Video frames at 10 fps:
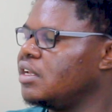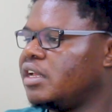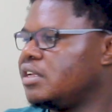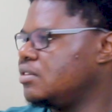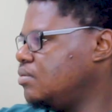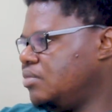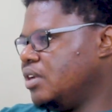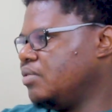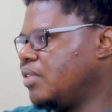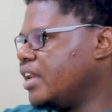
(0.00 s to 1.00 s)
And
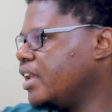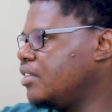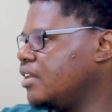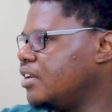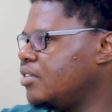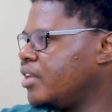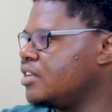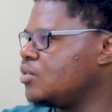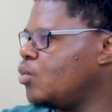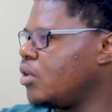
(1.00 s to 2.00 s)
that I think that
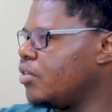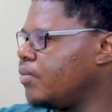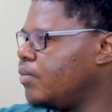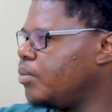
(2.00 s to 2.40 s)
is one of the